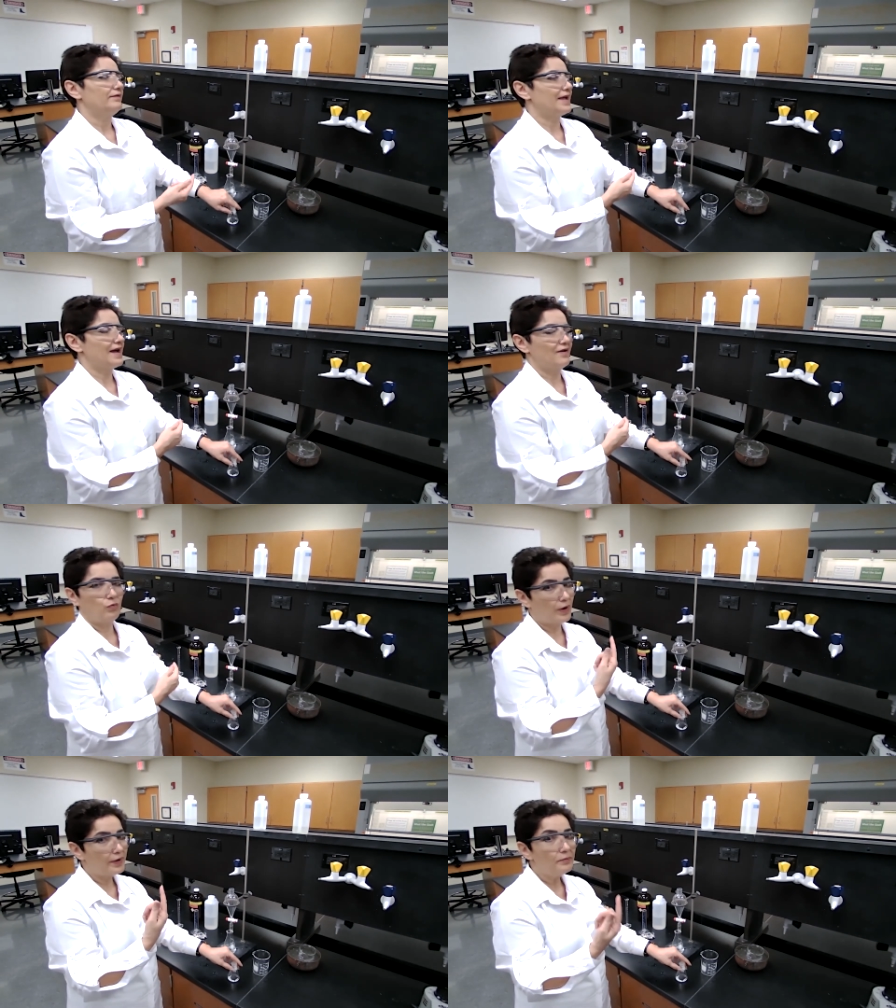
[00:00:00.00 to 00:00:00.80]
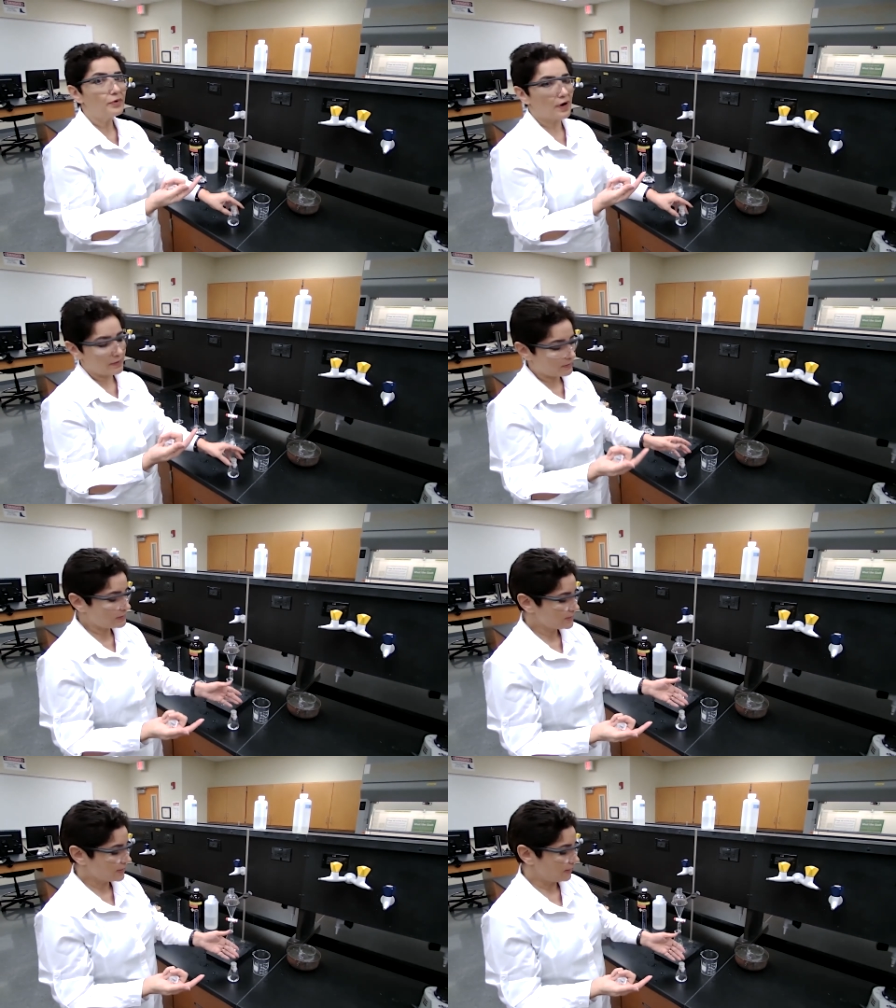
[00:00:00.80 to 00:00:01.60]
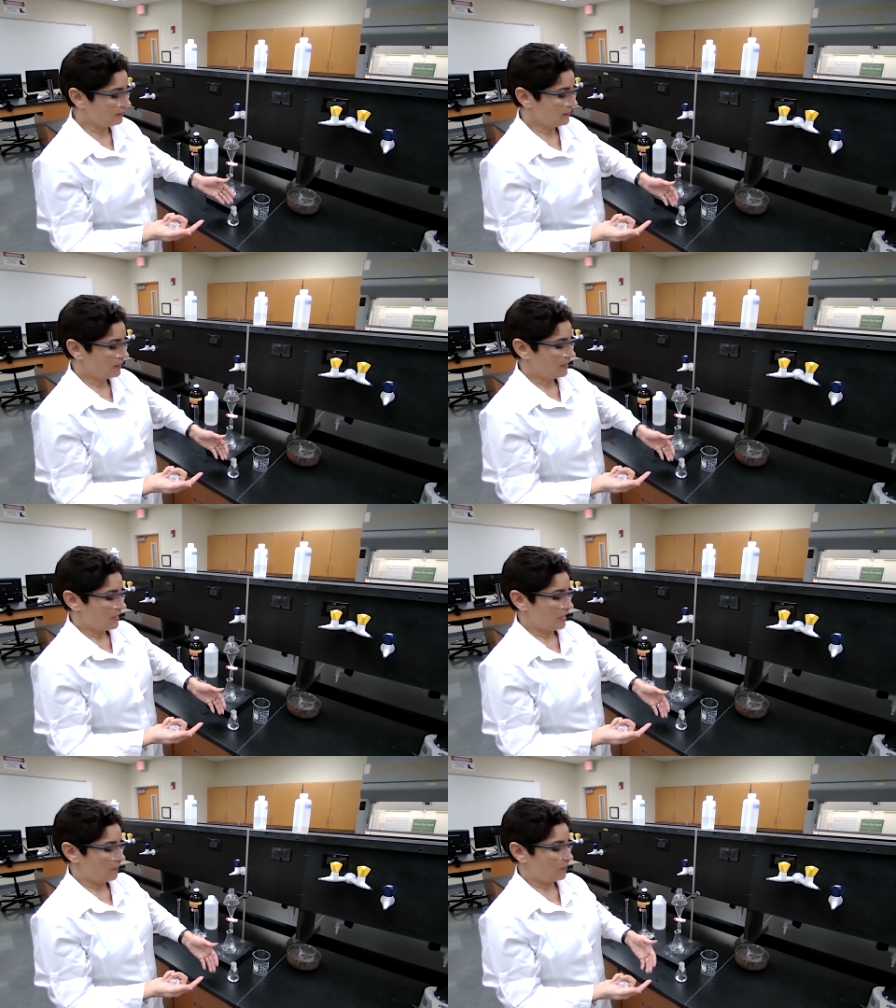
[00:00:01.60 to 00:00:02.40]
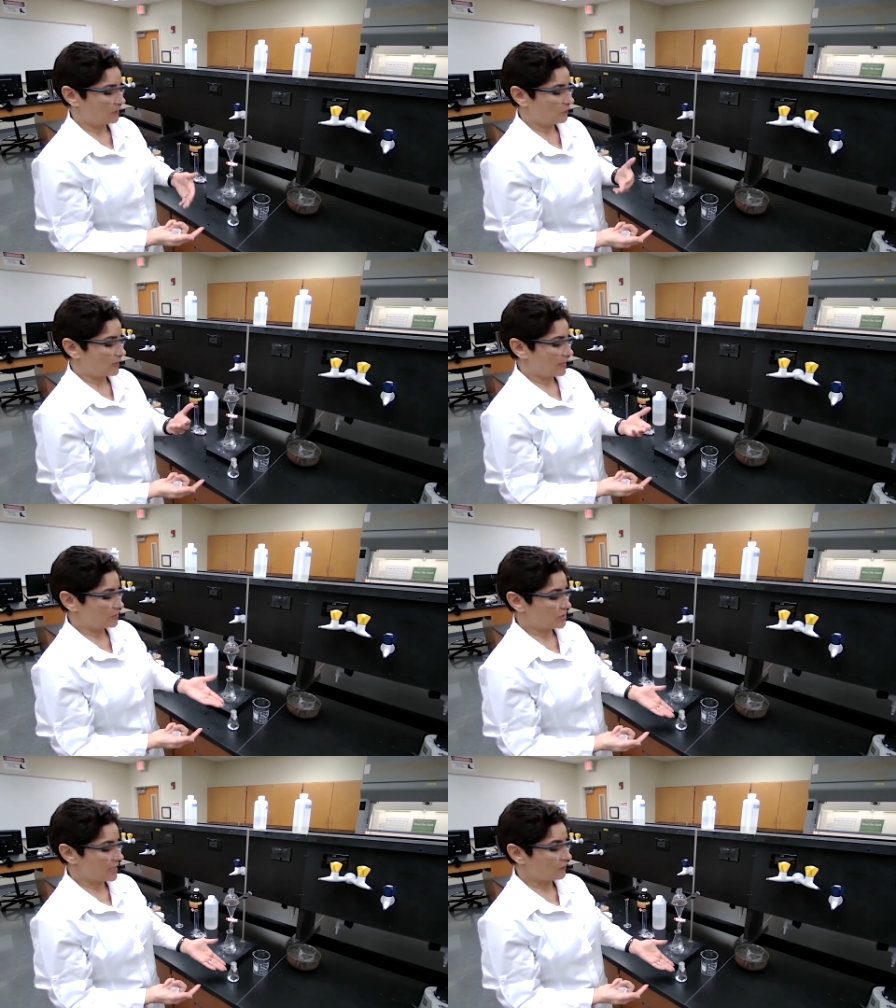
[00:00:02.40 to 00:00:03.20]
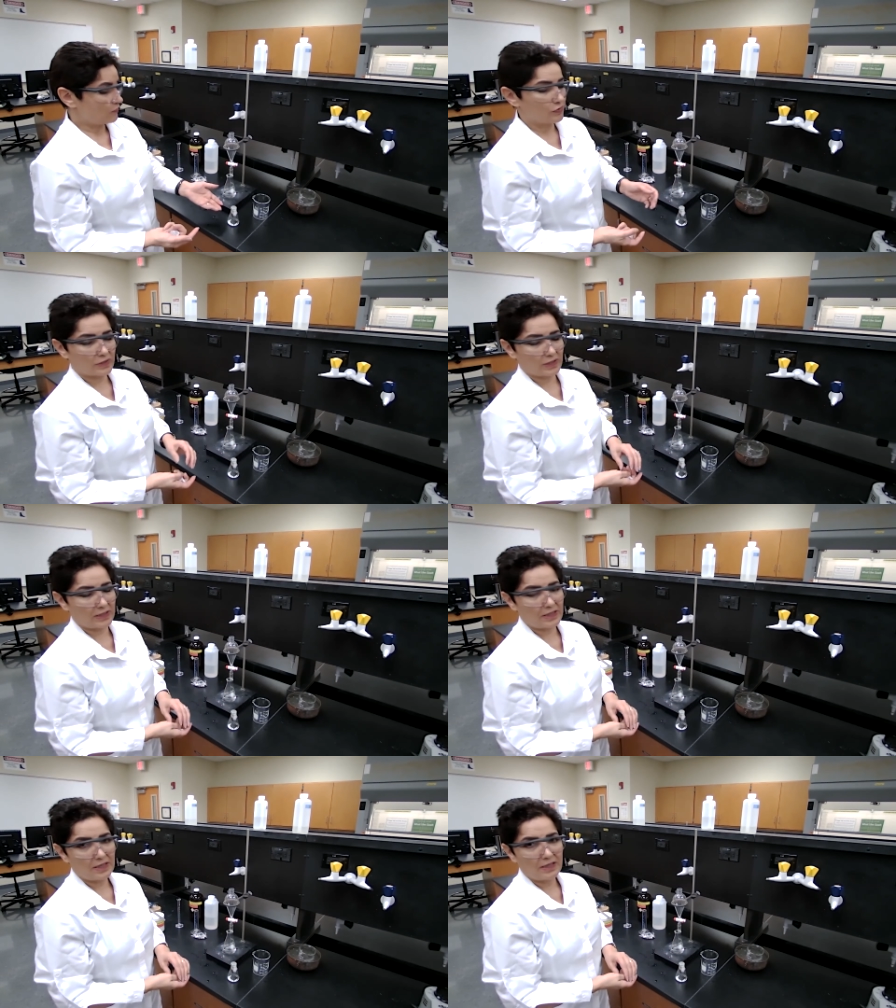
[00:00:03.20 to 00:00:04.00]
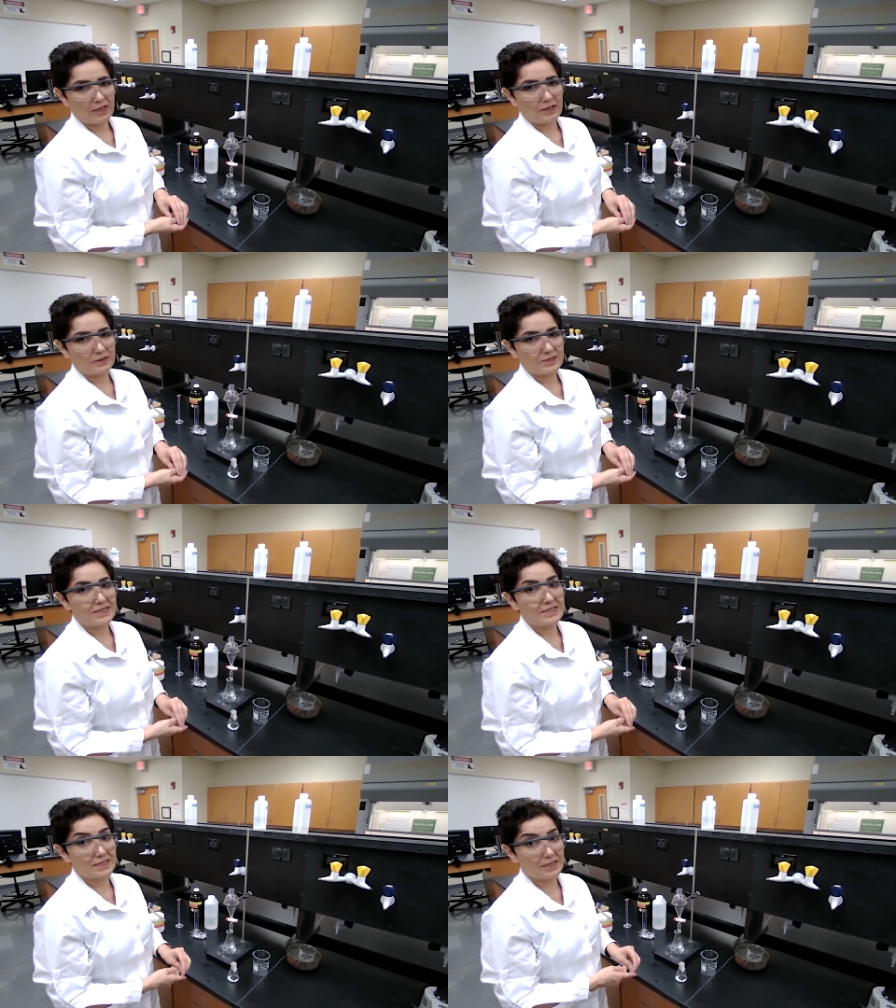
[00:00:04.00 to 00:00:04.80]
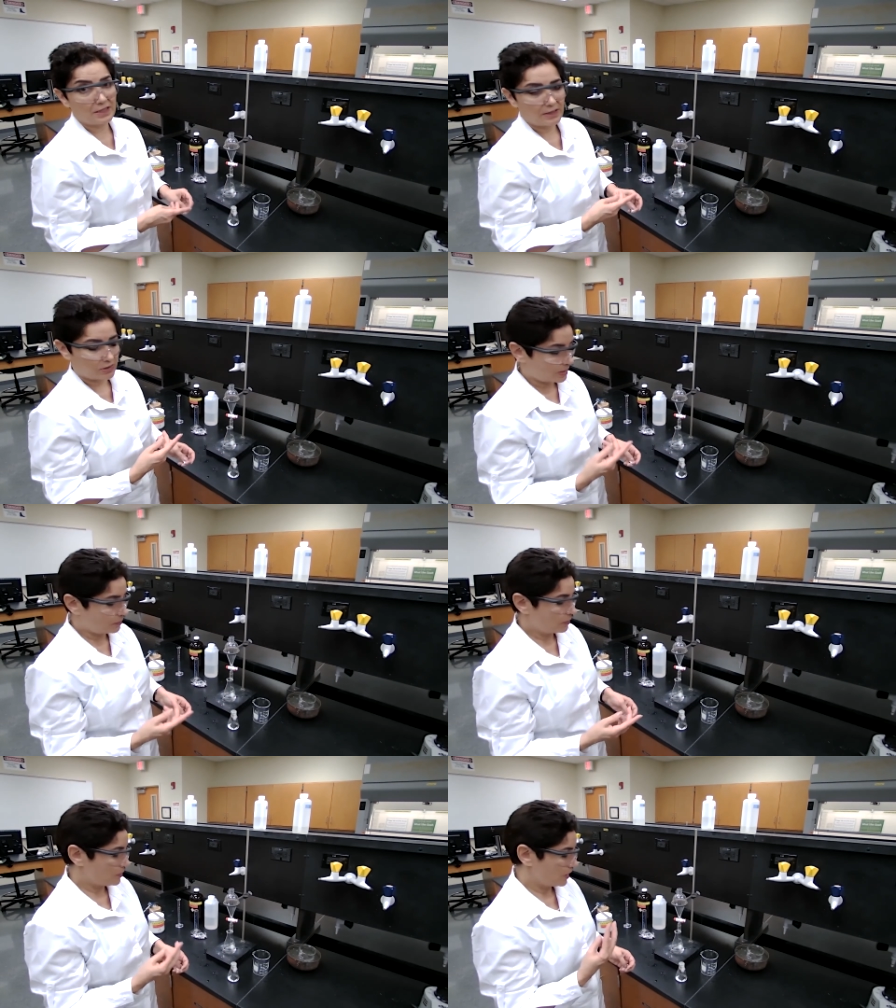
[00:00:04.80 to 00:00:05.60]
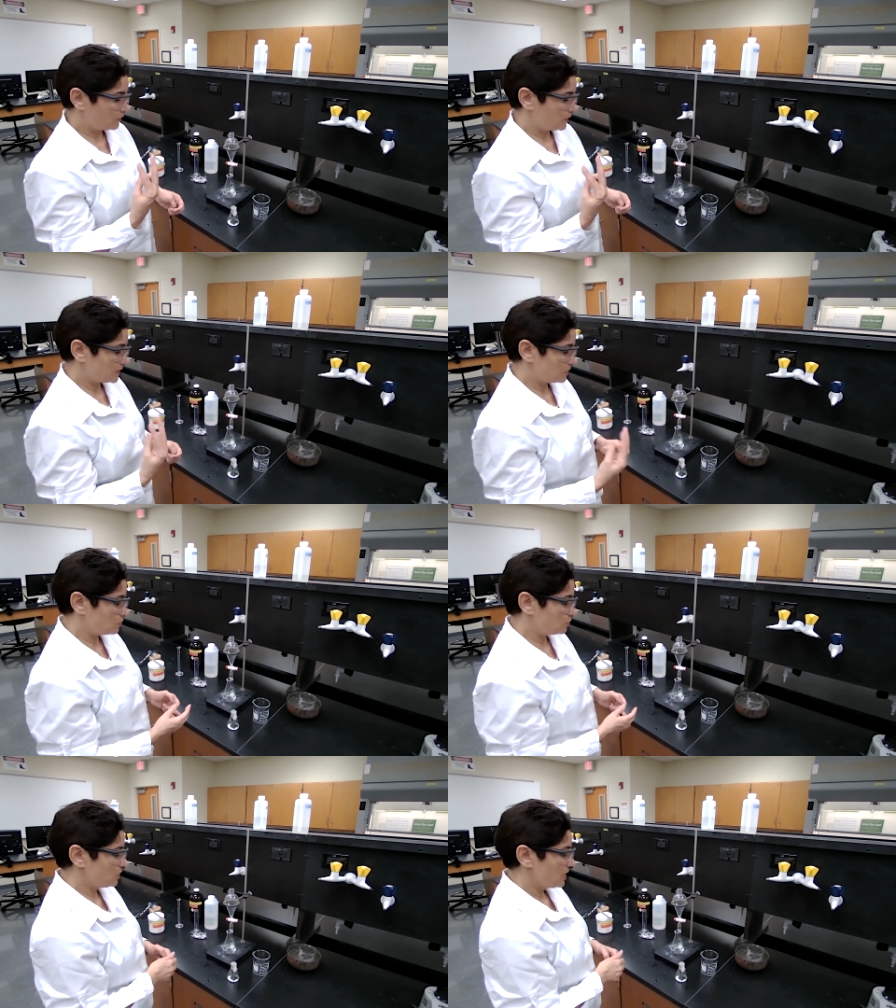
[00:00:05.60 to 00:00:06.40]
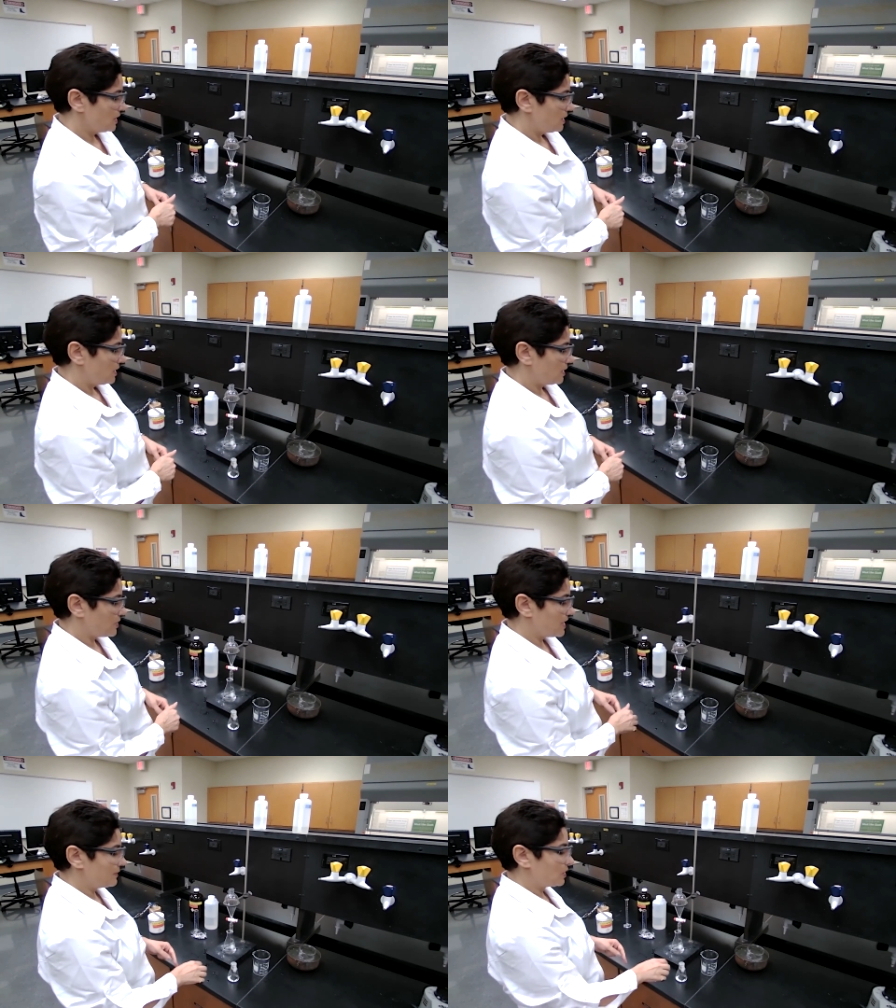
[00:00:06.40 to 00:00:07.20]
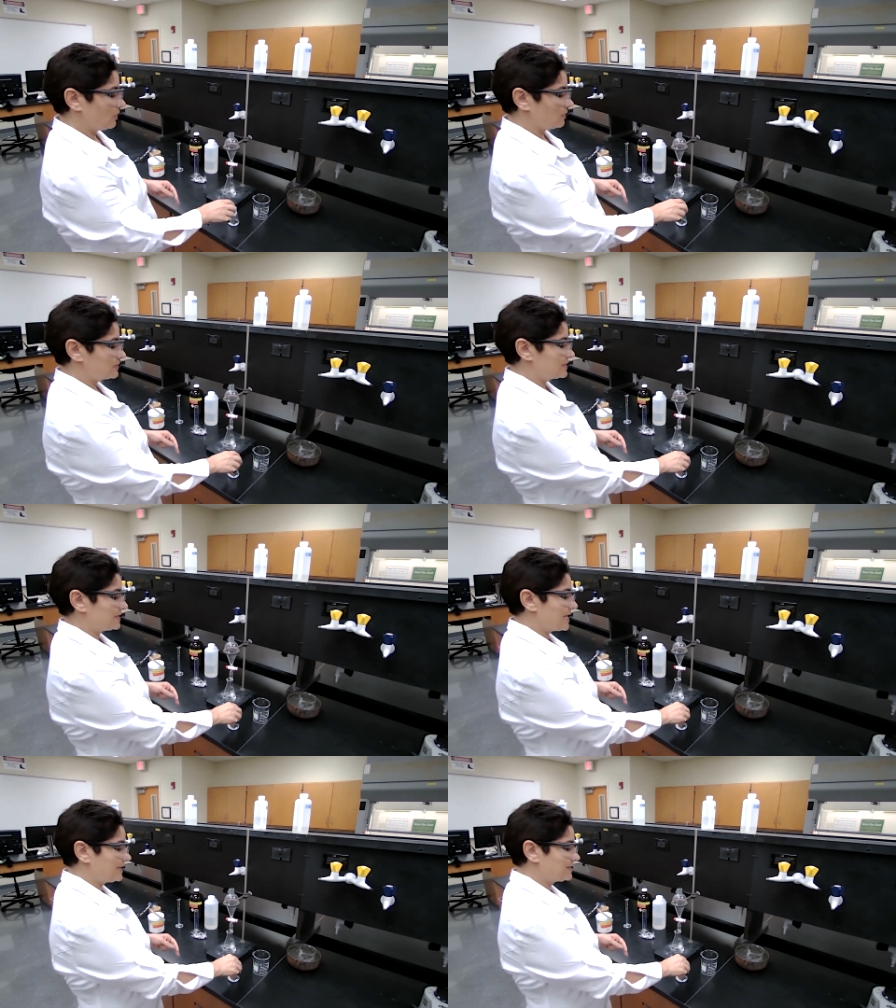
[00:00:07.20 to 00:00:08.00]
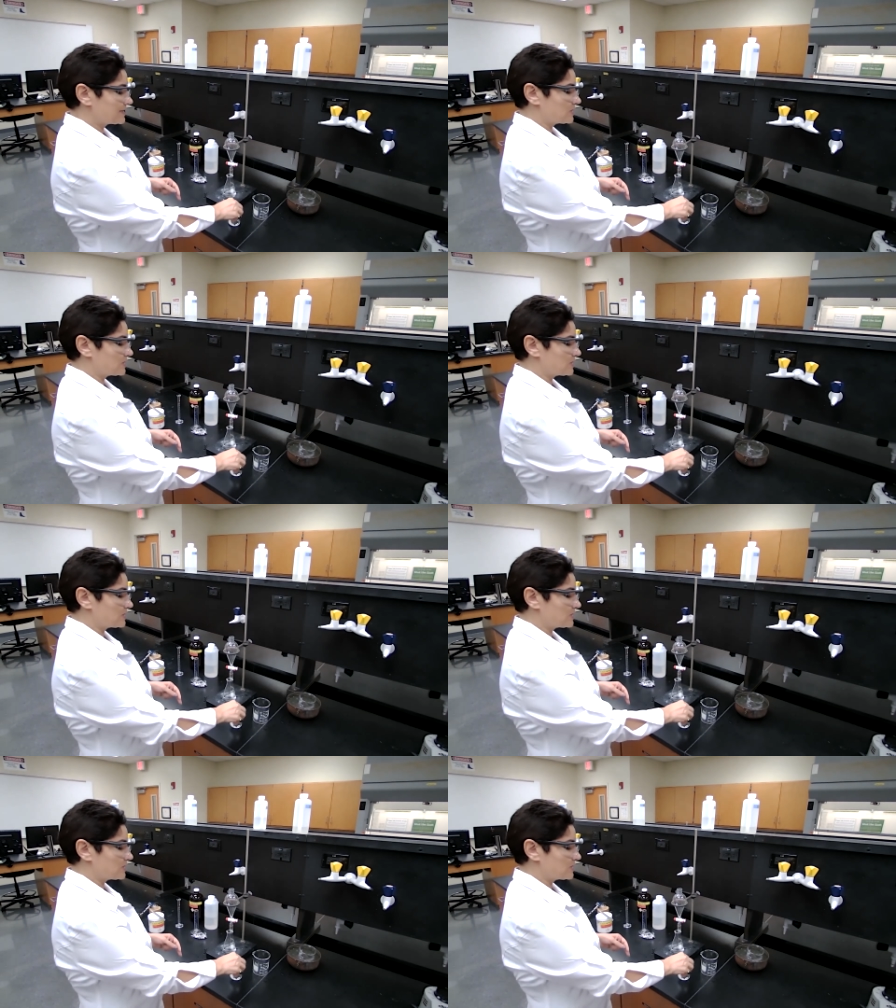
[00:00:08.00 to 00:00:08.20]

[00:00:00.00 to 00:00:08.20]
we have one product here uh, but we can check for the uh, CC double bond with the two um, chemical tests.